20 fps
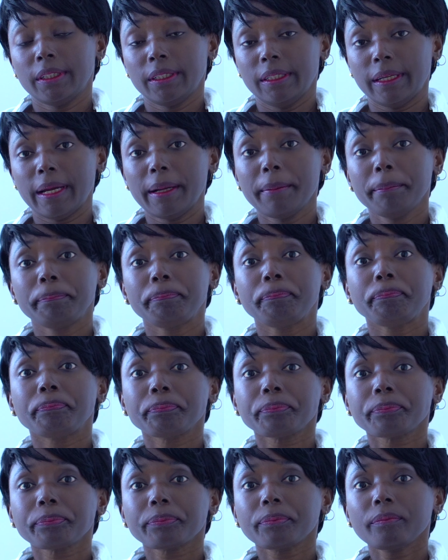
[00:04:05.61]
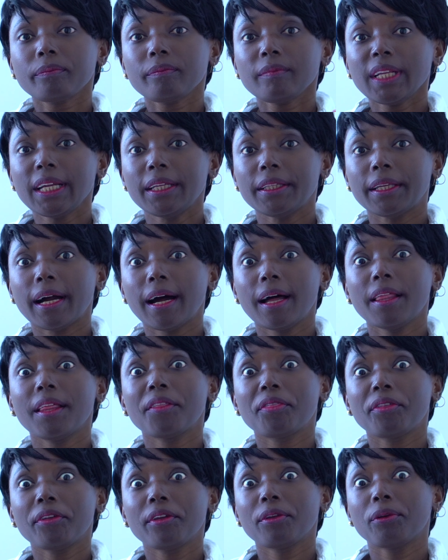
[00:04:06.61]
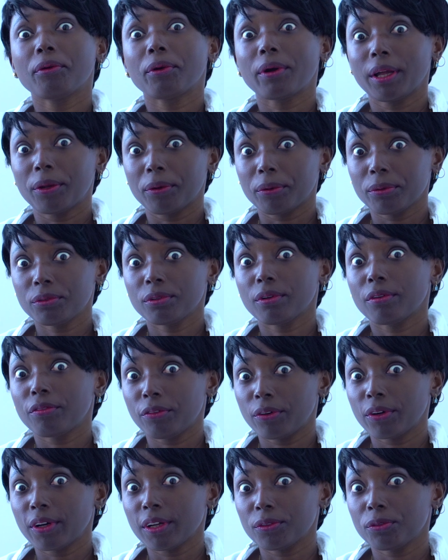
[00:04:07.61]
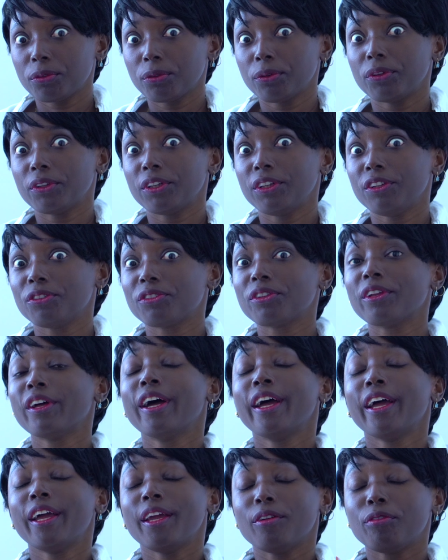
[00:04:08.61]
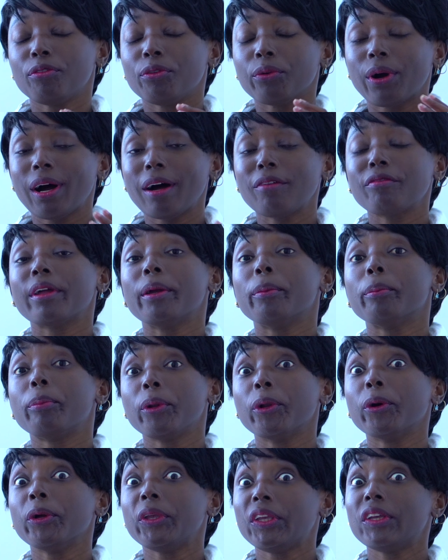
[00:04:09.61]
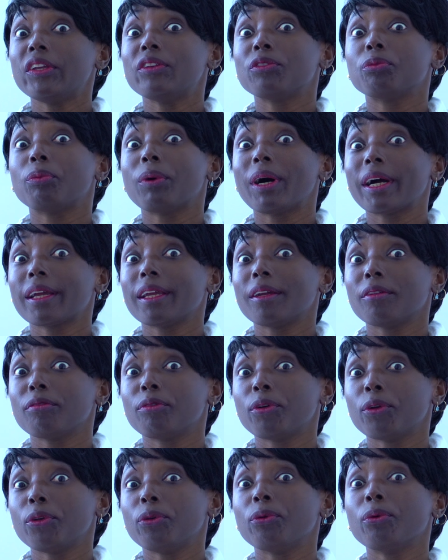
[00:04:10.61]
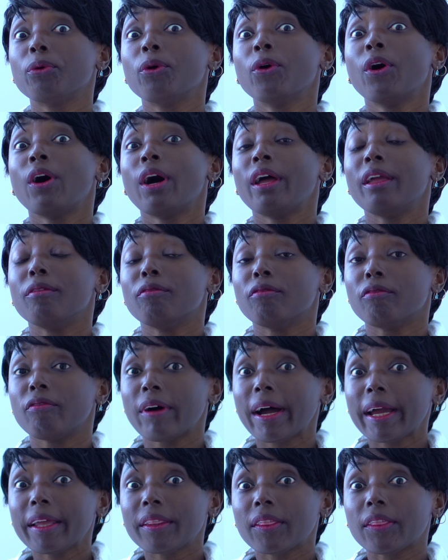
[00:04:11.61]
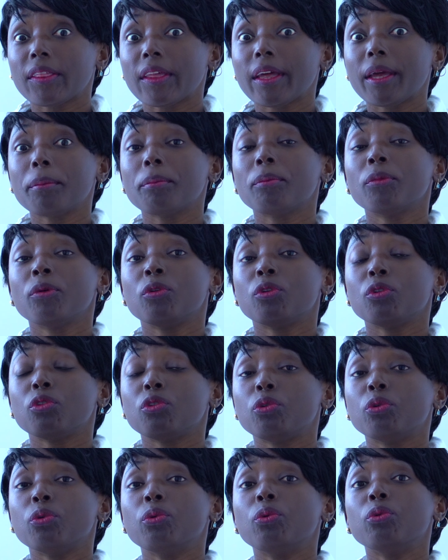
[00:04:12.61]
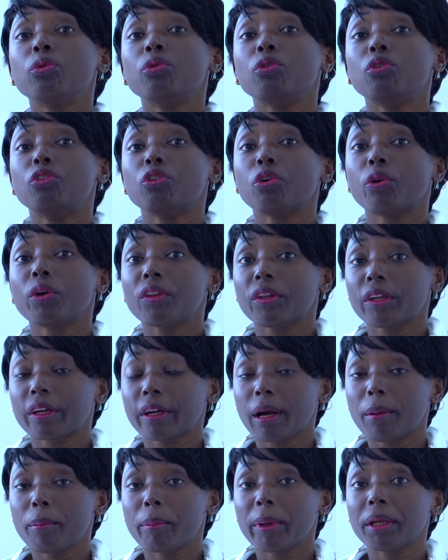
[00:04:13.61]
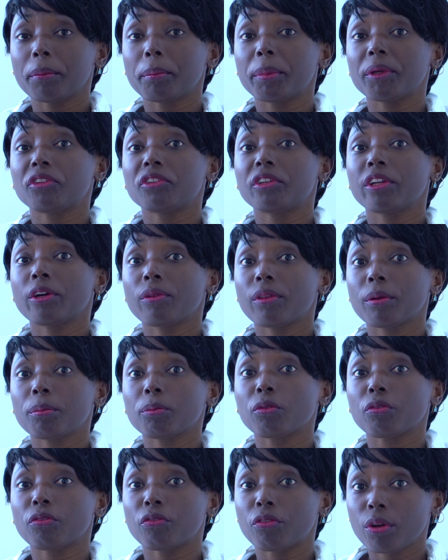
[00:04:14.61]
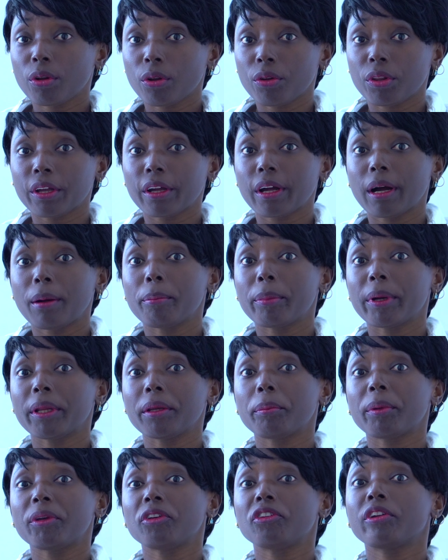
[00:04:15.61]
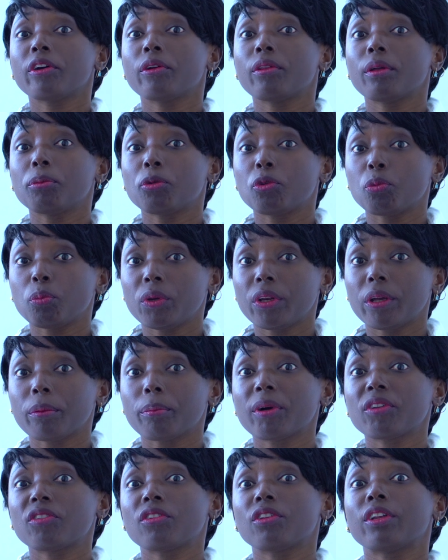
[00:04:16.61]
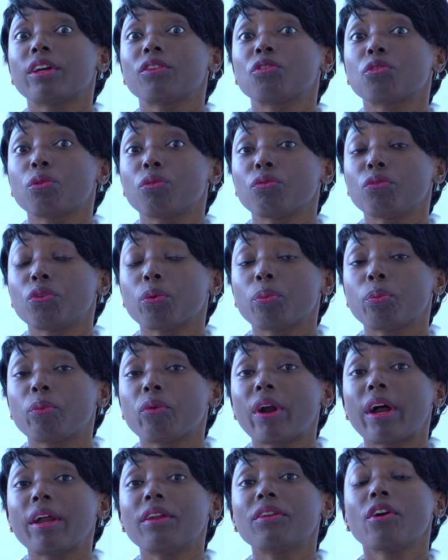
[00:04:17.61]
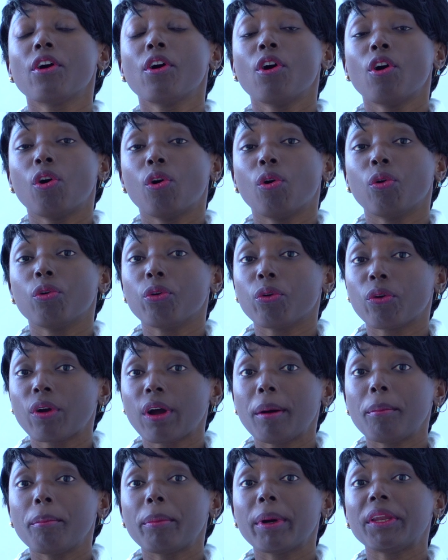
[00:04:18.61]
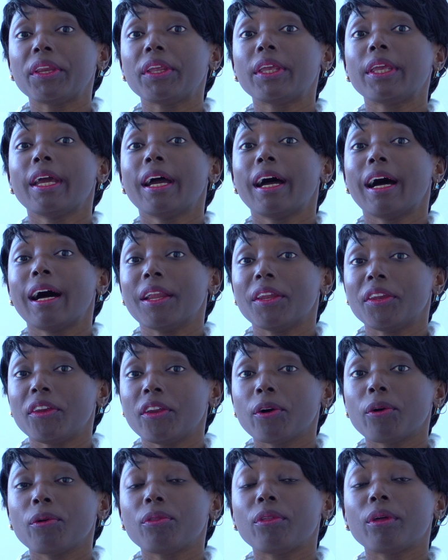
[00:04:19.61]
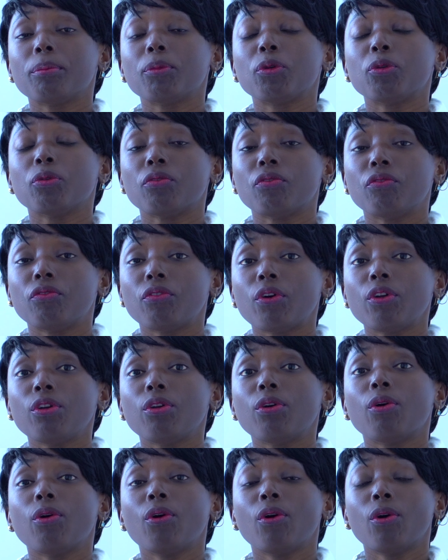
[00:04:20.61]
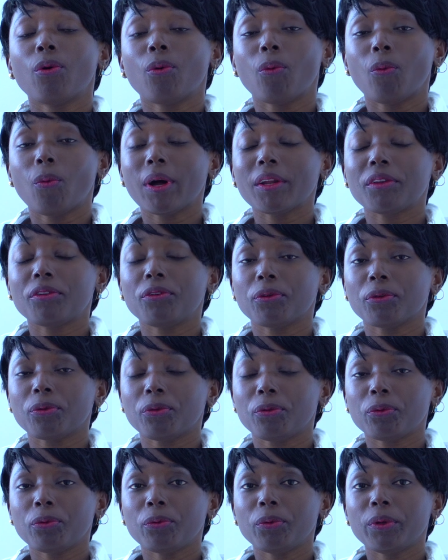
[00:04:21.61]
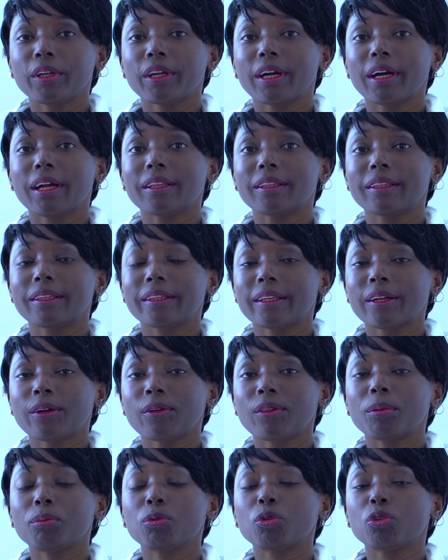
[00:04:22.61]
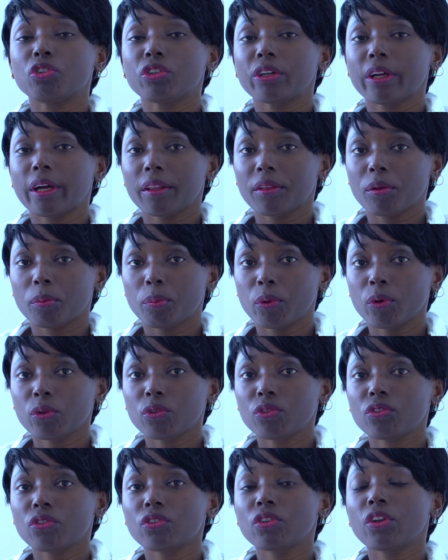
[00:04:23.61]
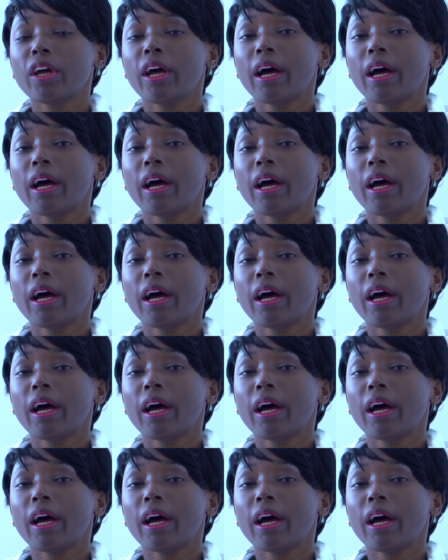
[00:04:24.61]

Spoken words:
Yeah. The other thing you can also focus on is, if you have employees working for you, invite them to join the company page. Tell them to follow the company page. Tell them to be the ambassadors of your brand or your company, and tell them to follow what you're doing, and tell them to share the posts.